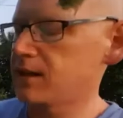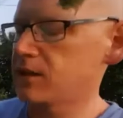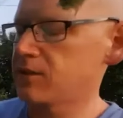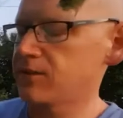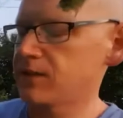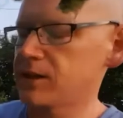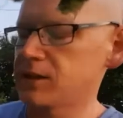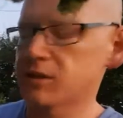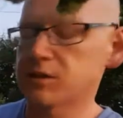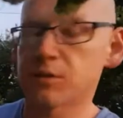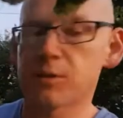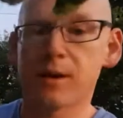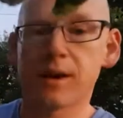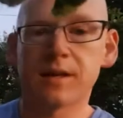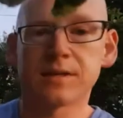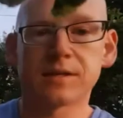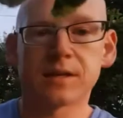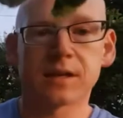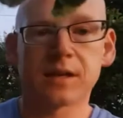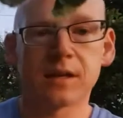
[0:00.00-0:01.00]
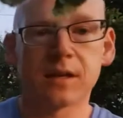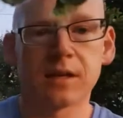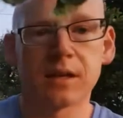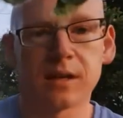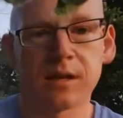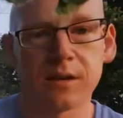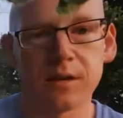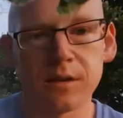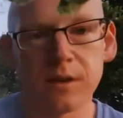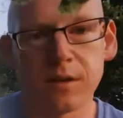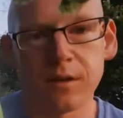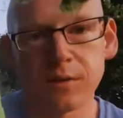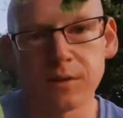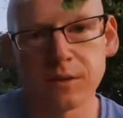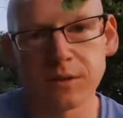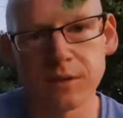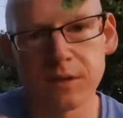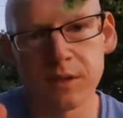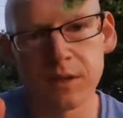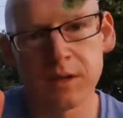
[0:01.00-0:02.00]
green squares, I can click on those.
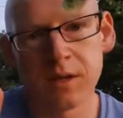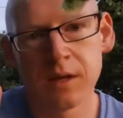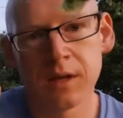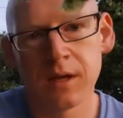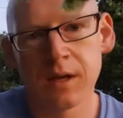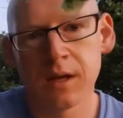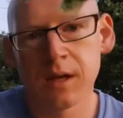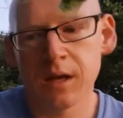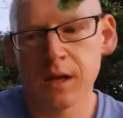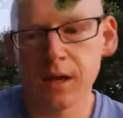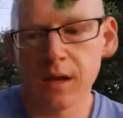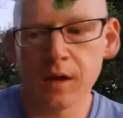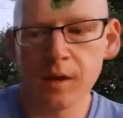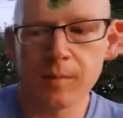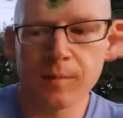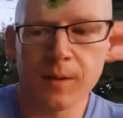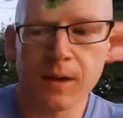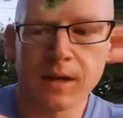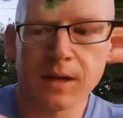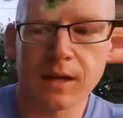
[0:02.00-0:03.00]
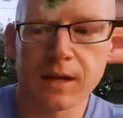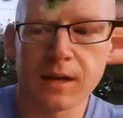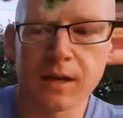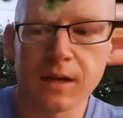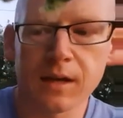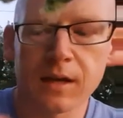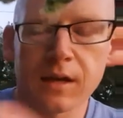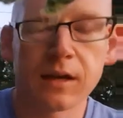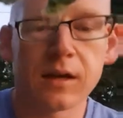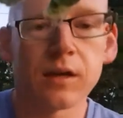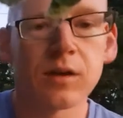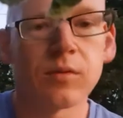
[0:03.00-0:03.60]
And I can click